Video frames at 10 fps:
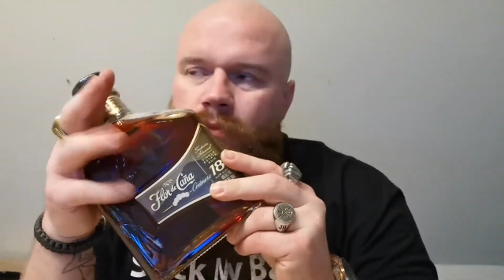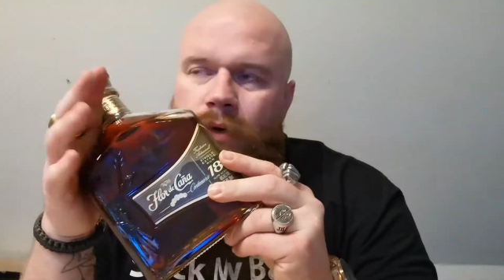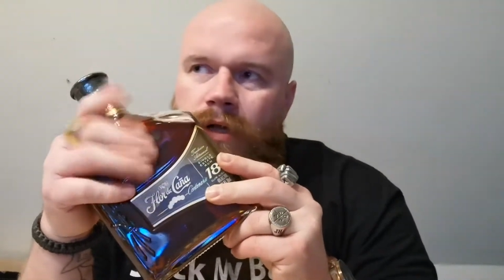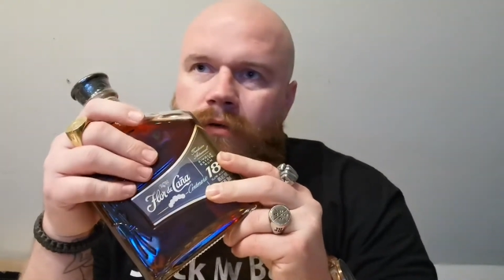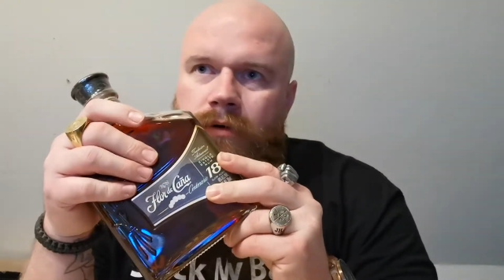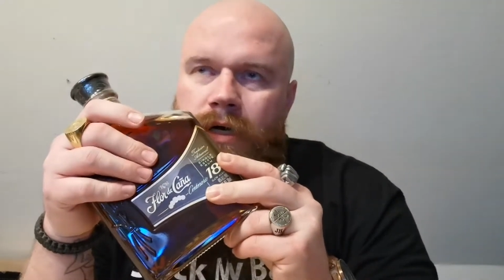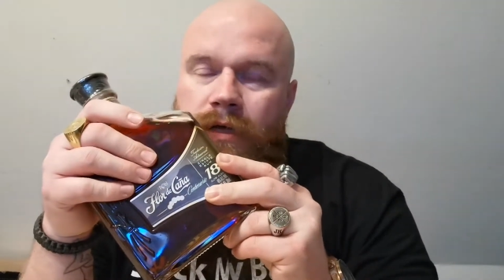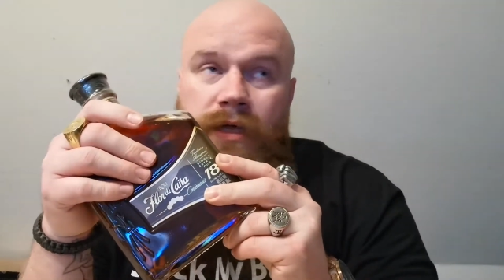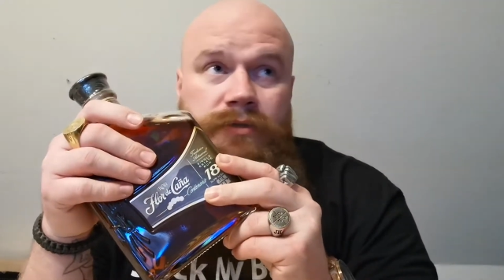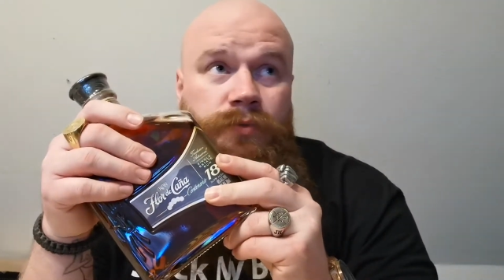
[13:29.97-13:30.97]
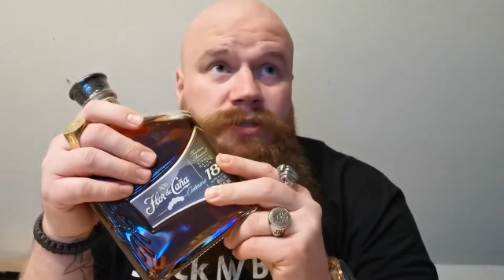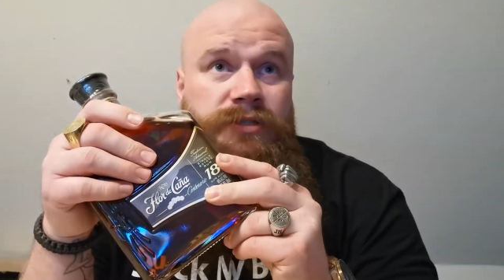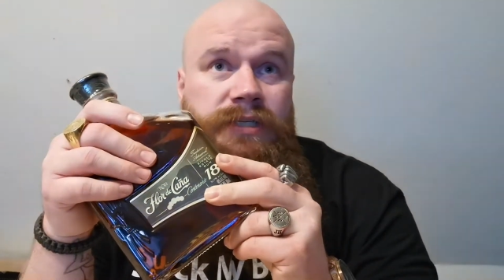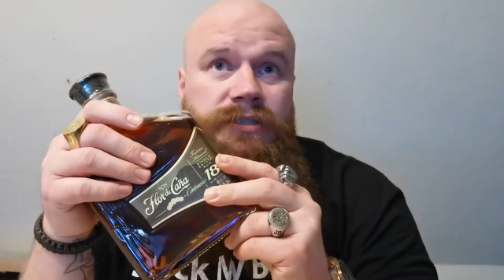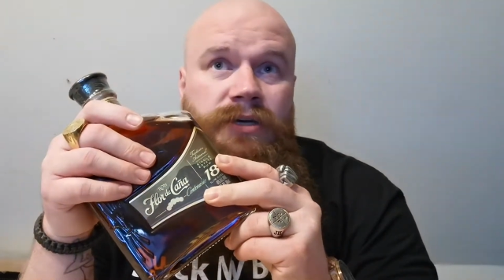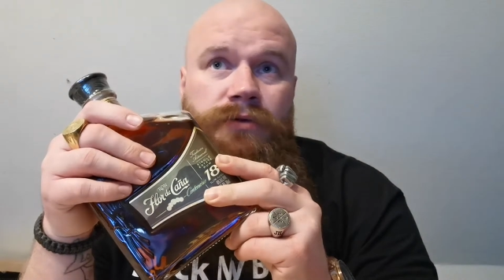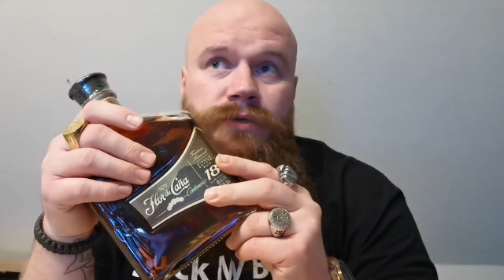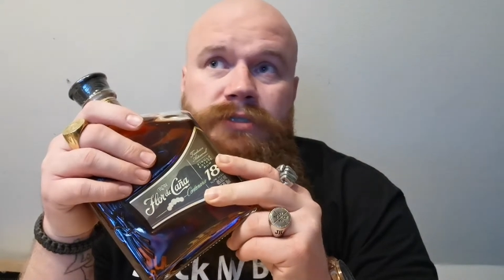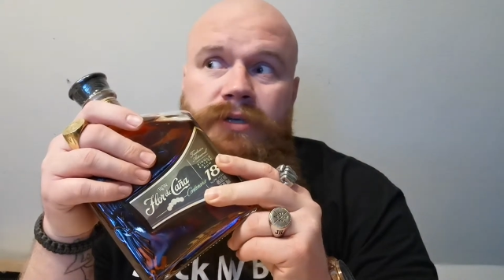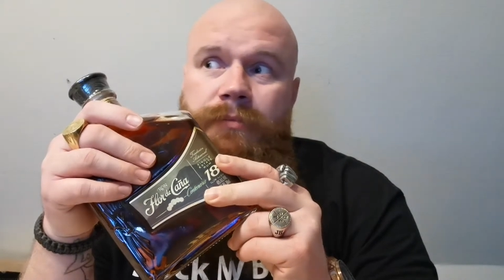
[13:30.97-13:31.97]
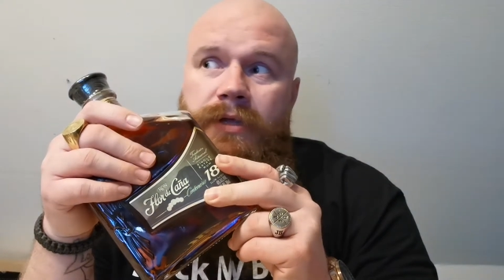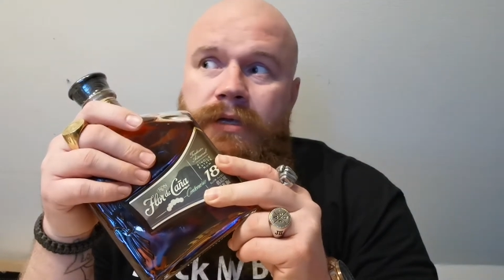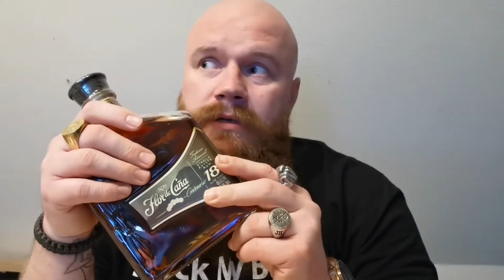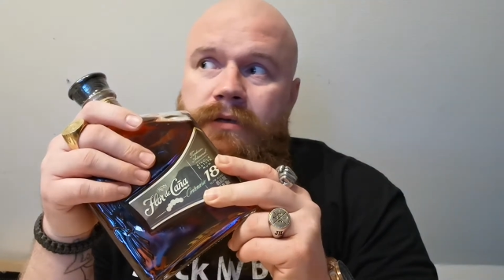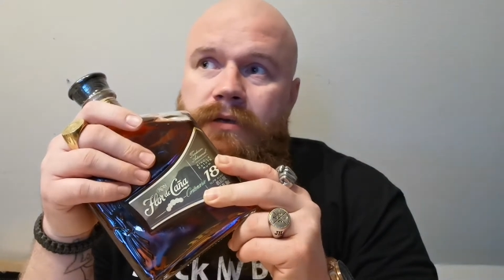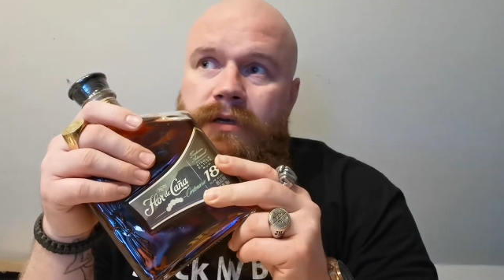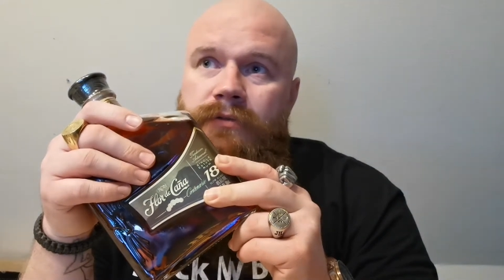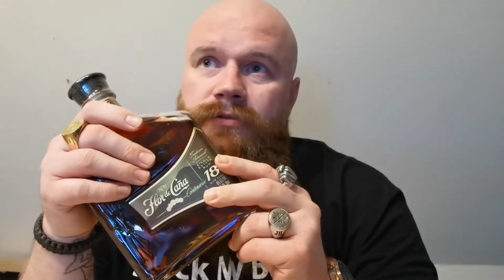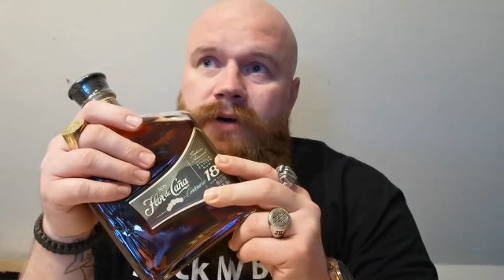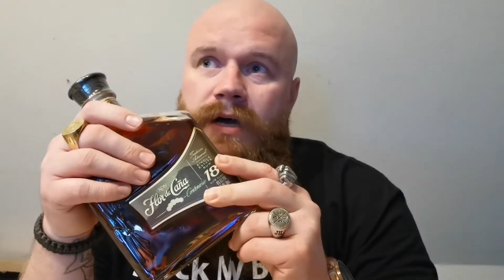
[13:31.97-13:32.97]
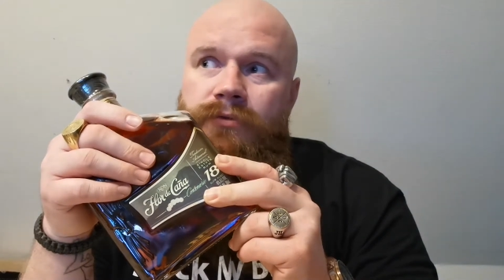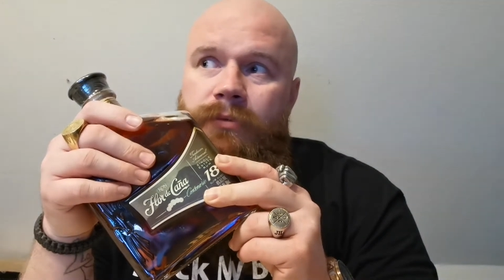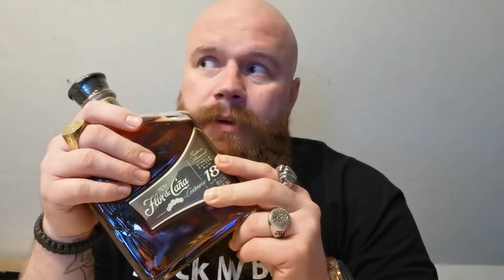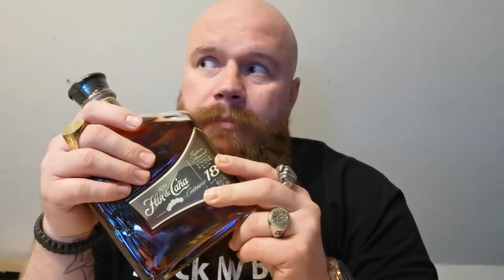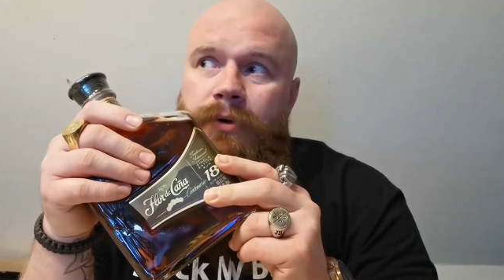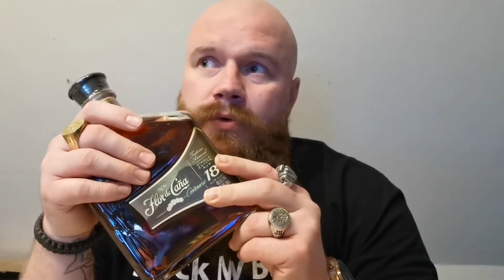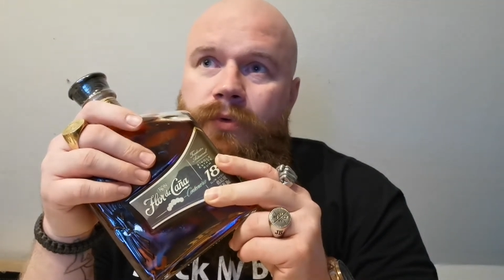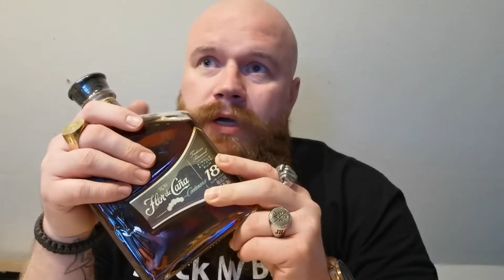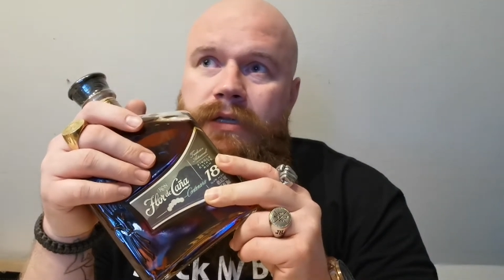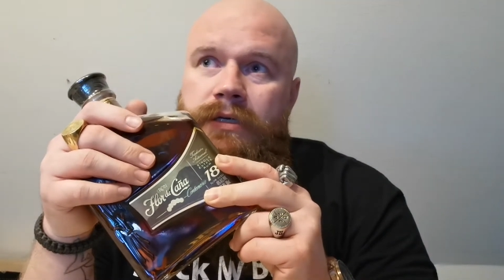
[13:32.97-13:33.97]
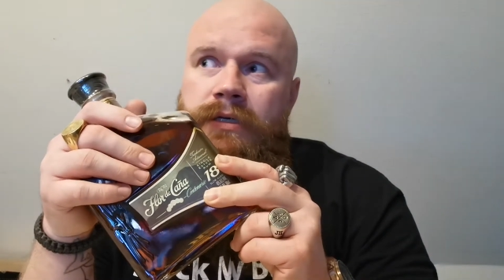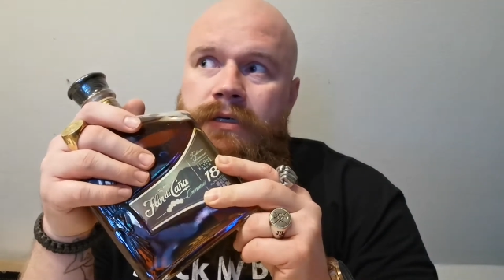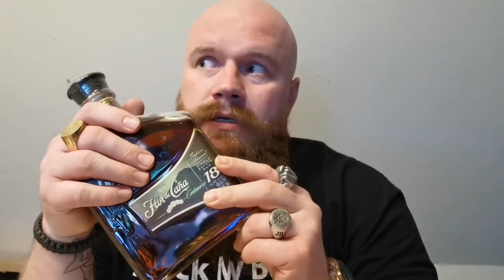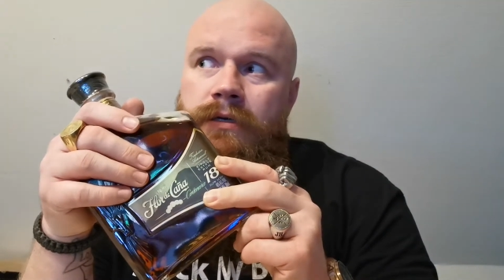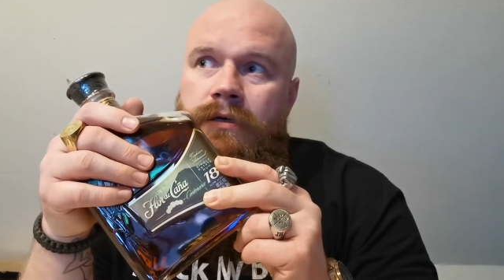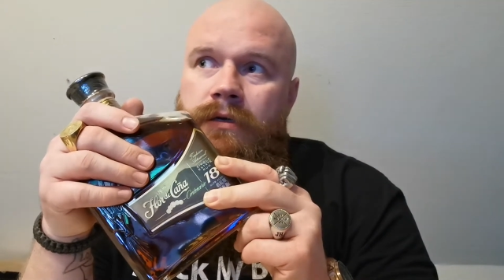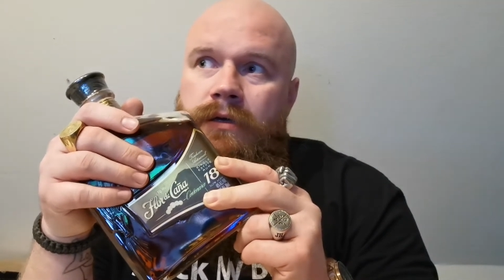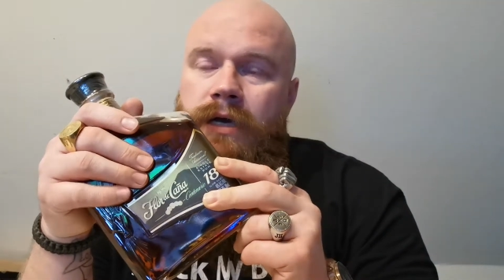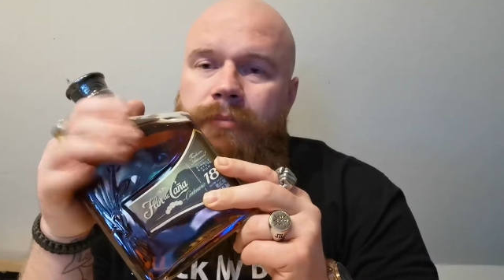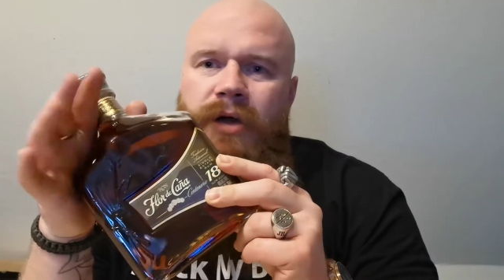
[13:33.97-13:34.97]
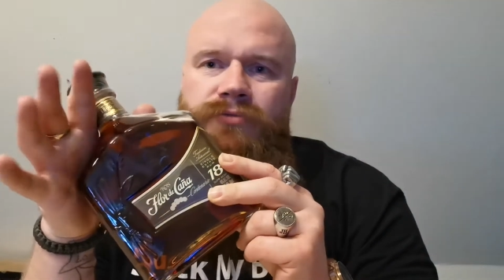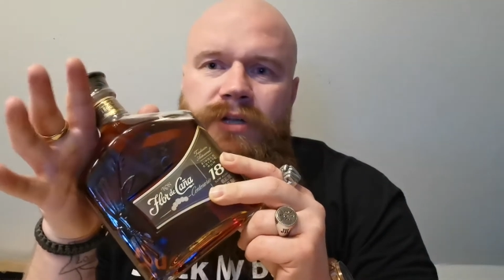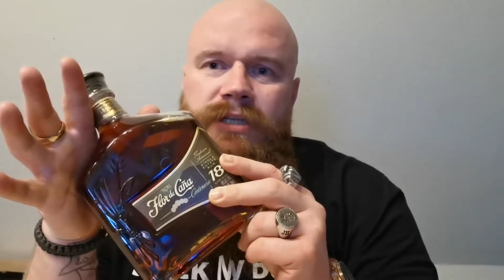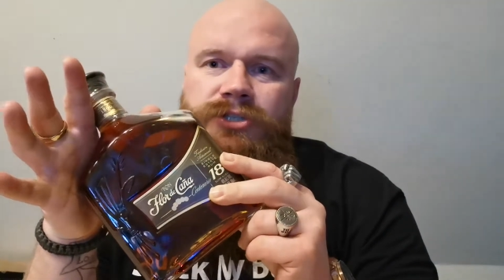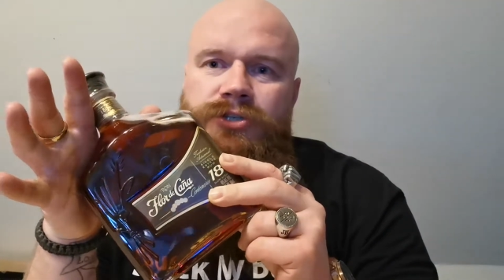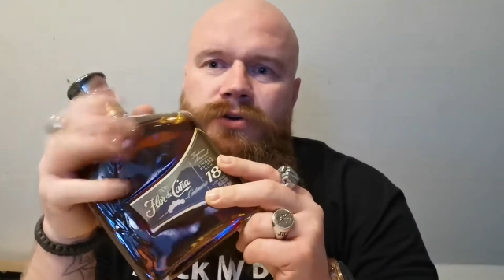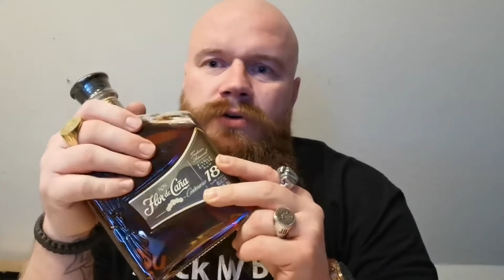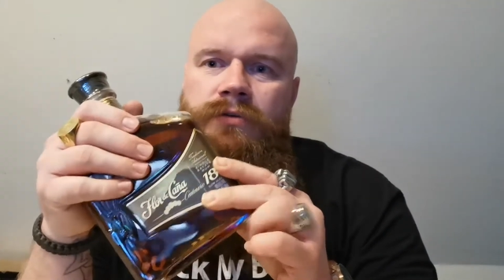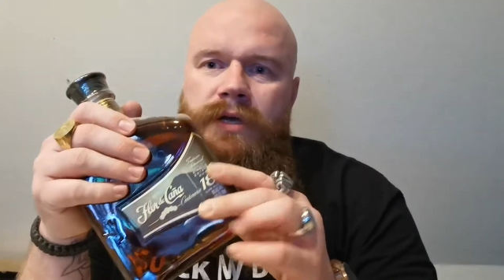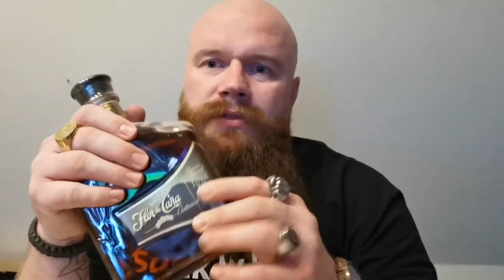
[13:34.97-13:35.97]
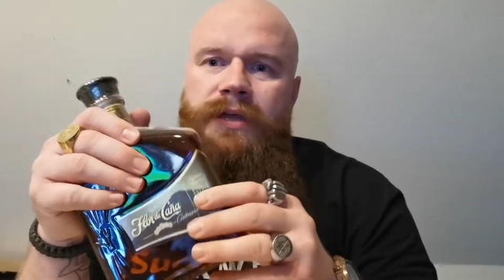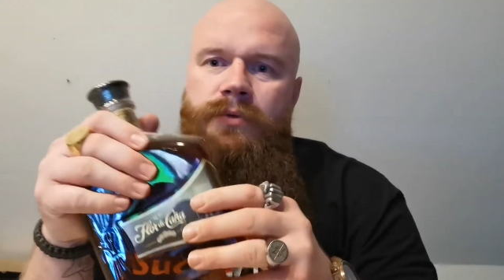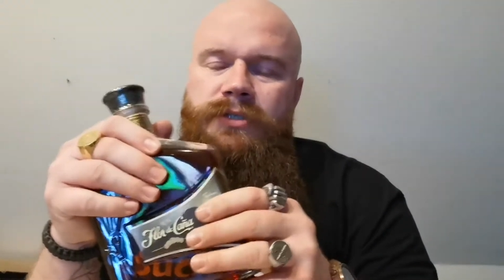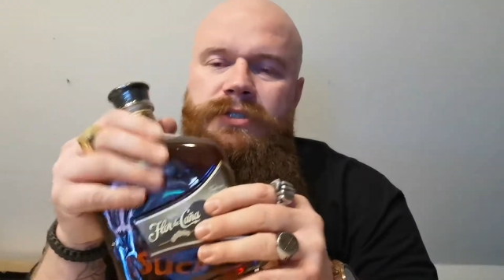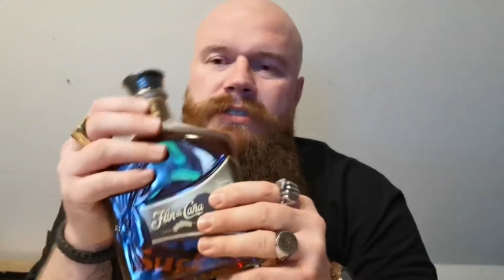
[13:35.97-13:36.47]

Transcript: well, I guess it was 600 something, if I remember correctly. I'm not really sure. I think it was